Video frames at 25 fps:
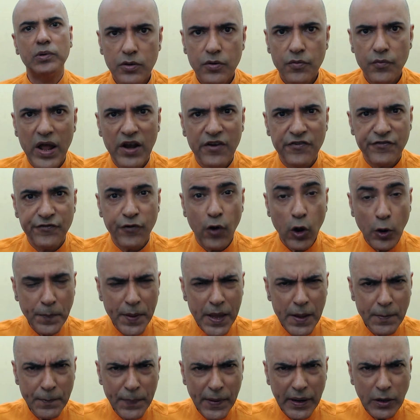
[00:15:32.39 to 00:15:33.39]
Well, for
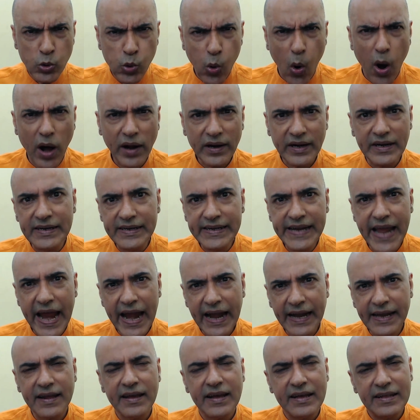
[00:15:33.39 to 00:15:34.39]
people who are in
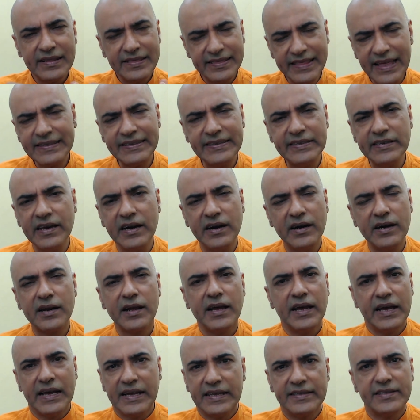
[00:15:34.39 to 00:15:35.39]
debt, this
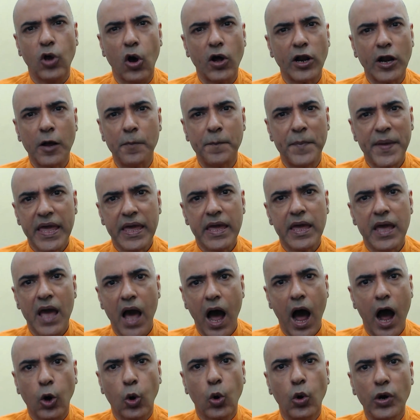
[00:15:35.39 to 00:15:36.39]
year is gonna be
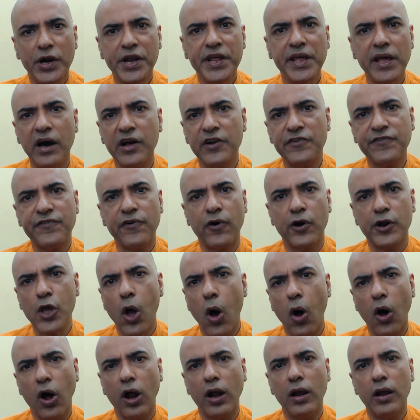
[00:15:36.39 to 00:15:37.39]
a good year for
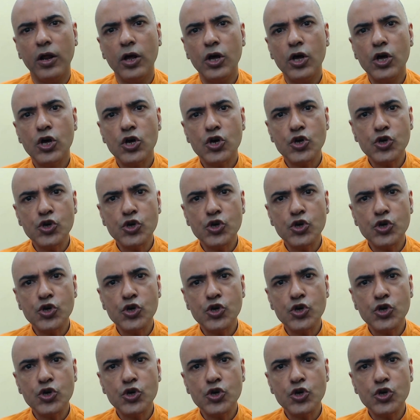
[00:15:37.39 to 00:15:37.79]
y'all.